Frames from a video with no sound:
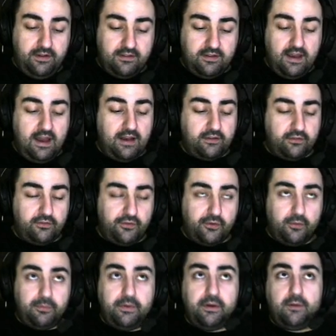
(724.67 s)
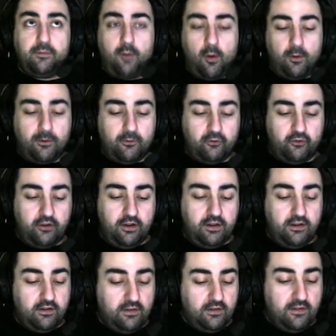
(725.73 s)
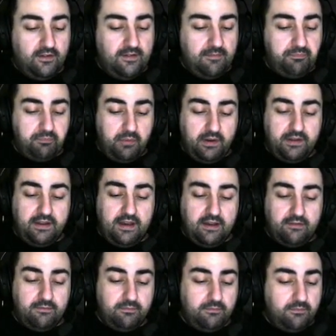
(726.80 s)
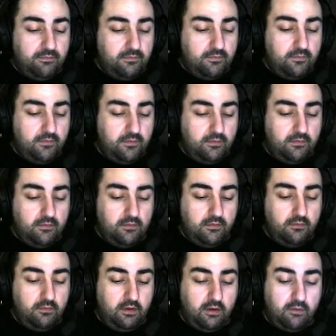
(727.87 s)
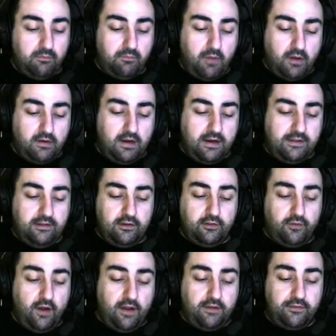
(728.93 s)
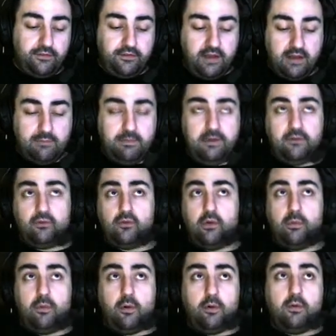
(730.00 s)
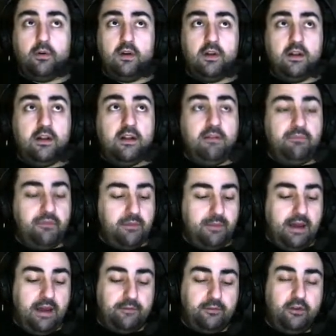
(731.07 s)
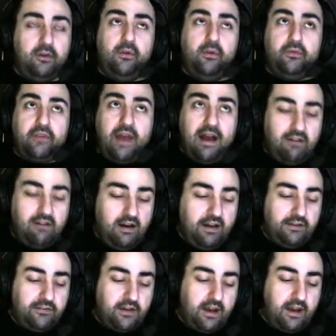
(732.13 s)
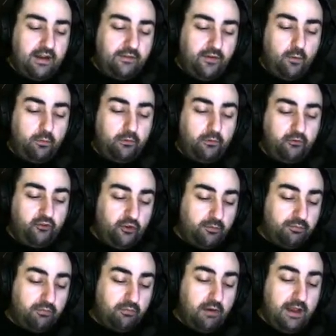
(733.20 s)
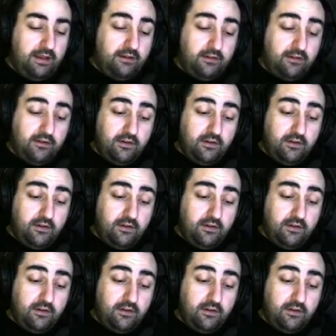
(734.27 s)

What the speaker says: attacks, a little bit of RNG, but again, you know, a lot of these fights can be doable. You may have to use allies to kind of help with shield break.